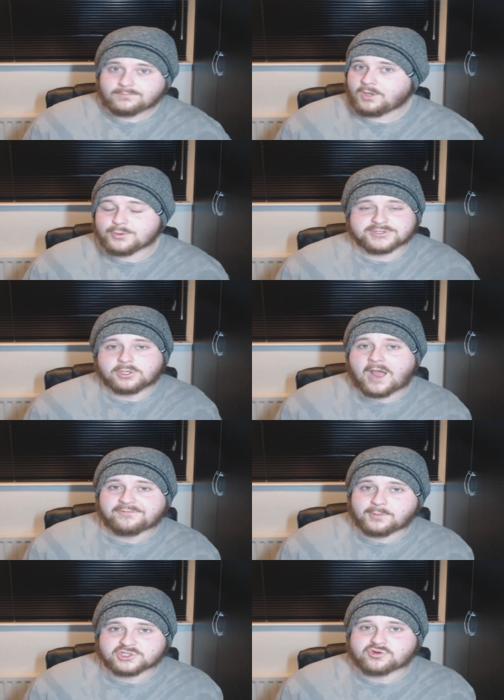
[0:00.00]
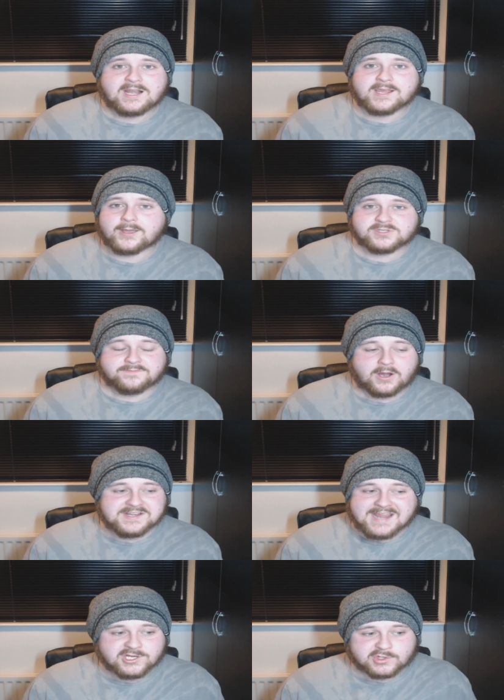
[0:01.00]
who's a guy from Australia who's a very
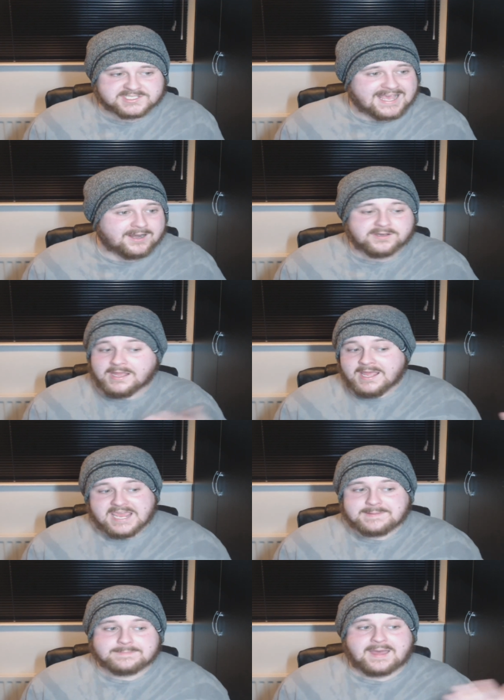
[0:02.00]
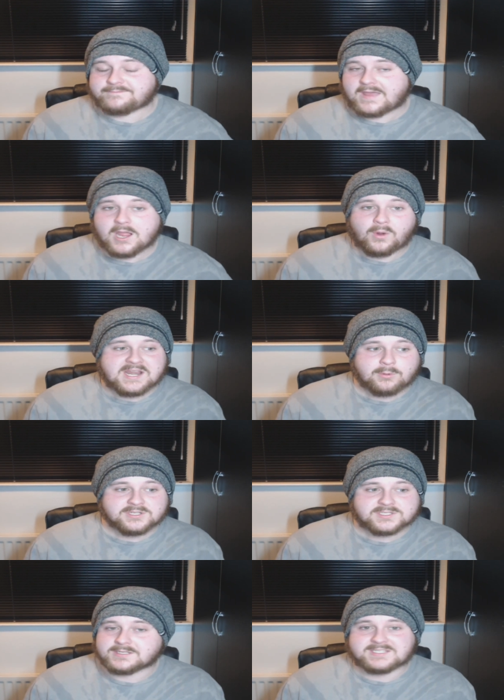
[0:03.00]
dangerous talent. He beat Matt Vale when he
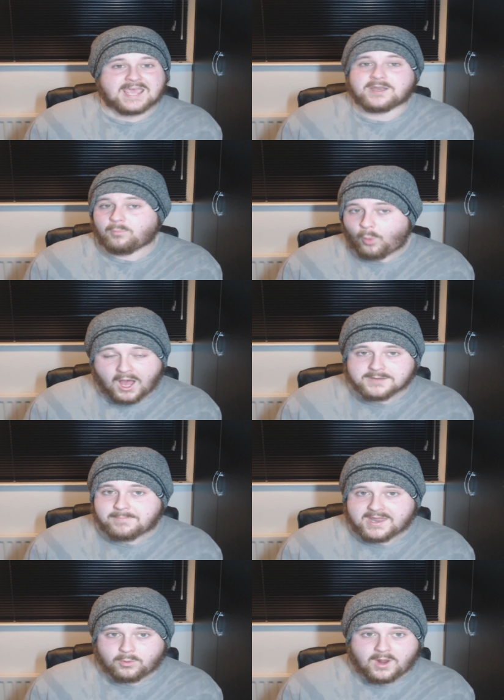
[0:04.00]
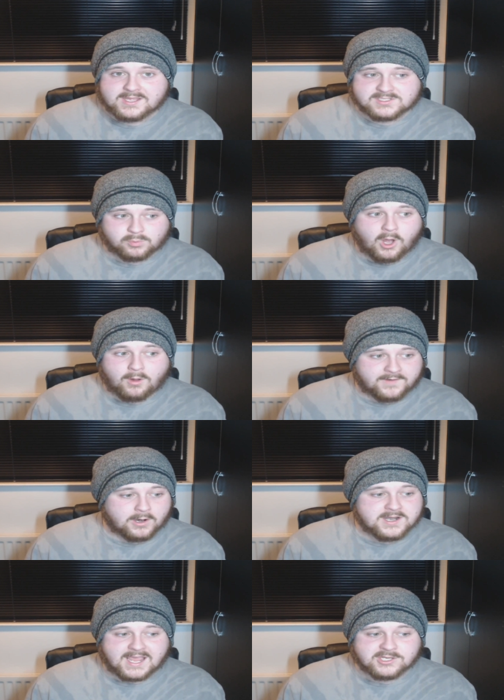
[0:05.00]
was 10 and 1 by the way as well. A
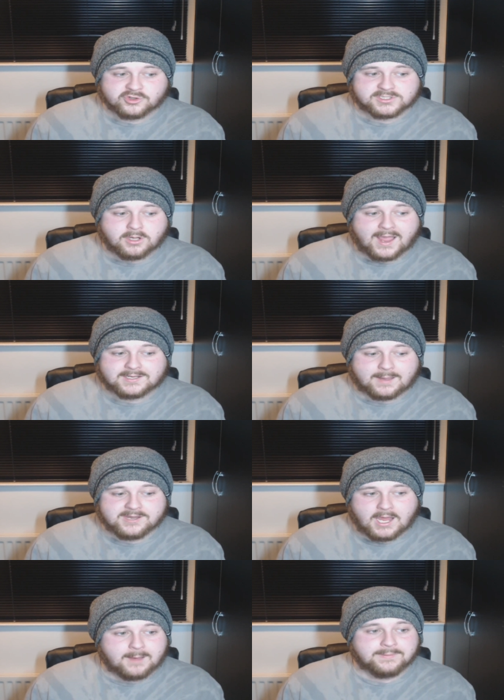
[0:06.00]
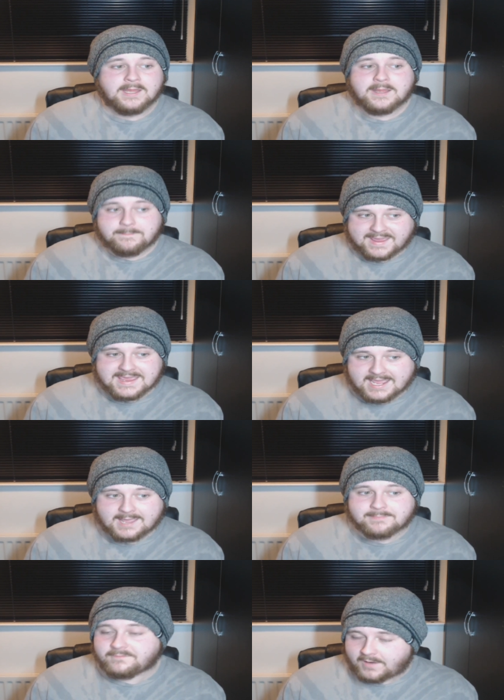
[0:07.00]
very dangerous guy coming up. Beat
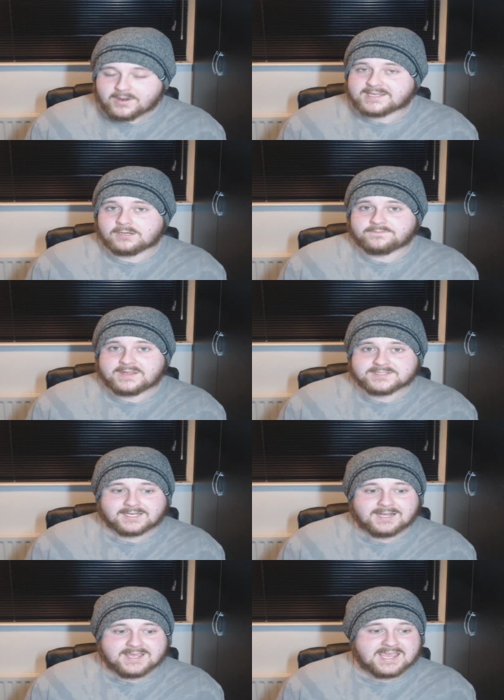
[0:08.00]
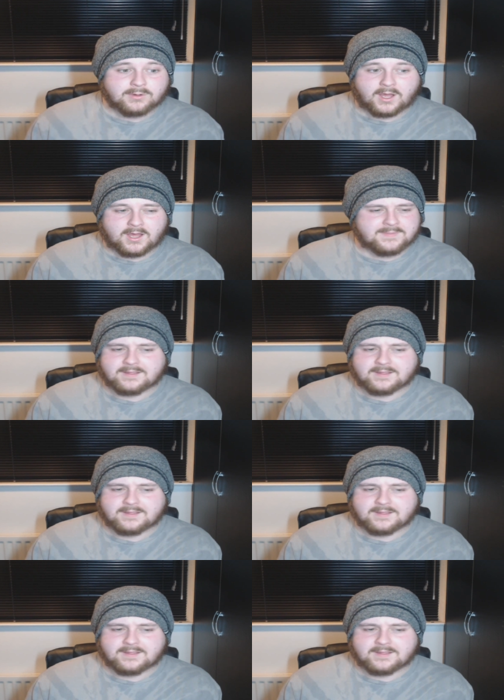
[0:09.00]
him very convincingly. He uh,